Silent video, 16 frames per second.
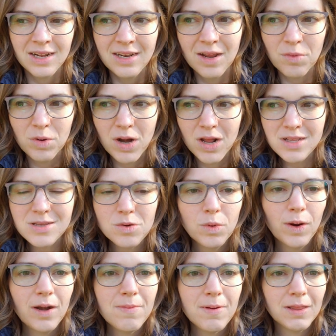Now we're not so
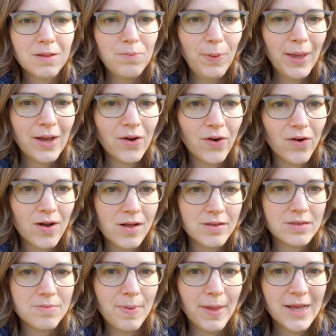worried about the big
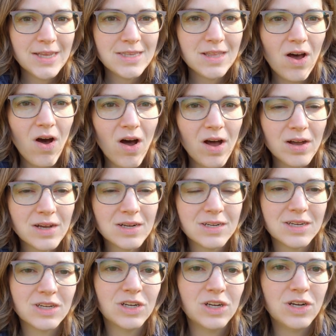girls because the hawk
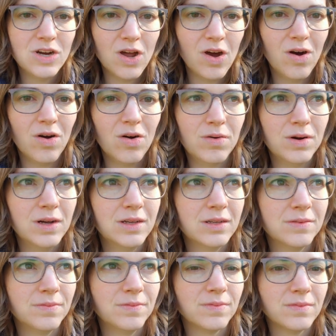should know,
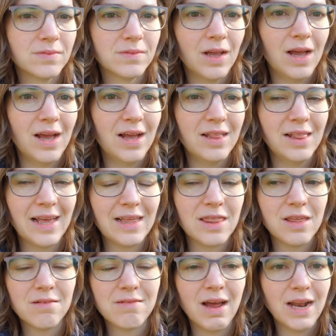like
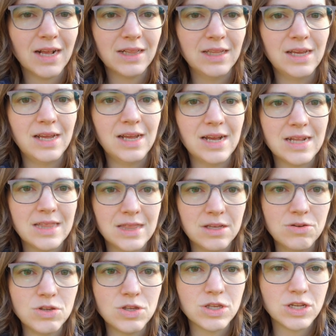theoretically, if
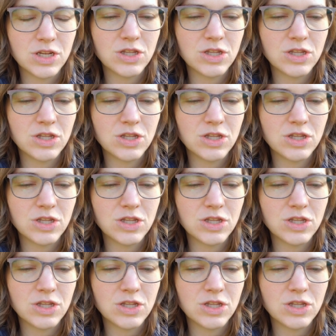those